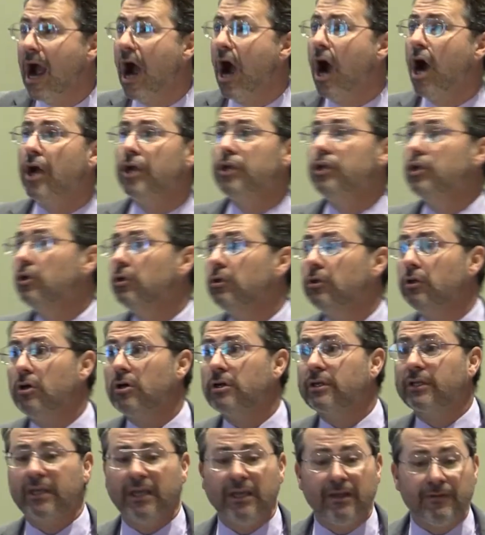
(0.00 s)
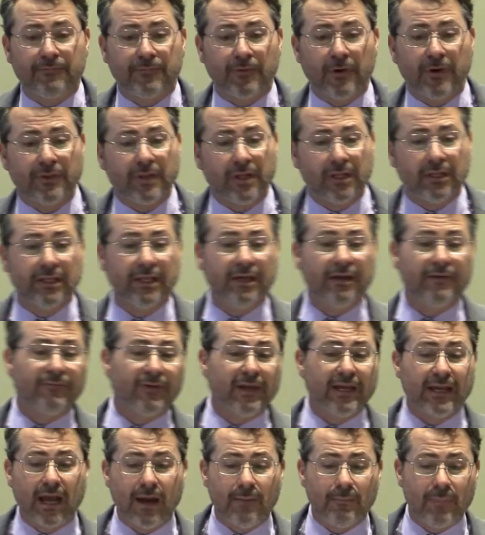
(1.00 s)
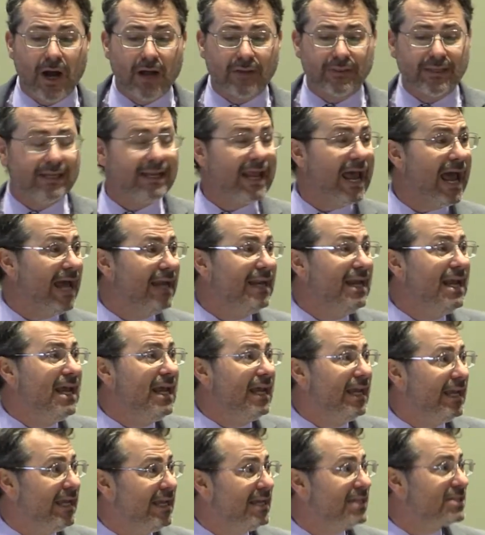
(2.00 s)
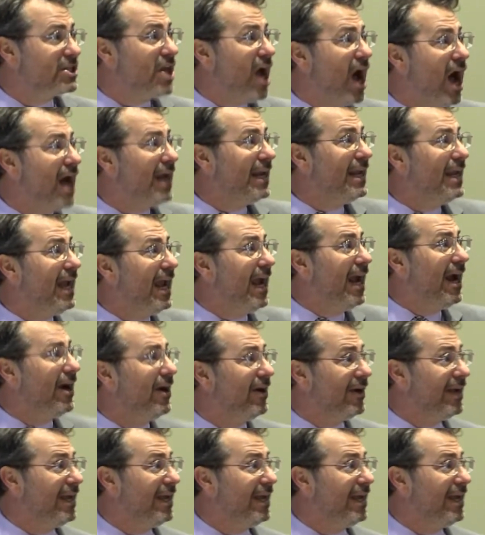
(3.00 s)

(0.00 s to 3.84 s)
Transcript: are you looking for the living among the dead? He's not here,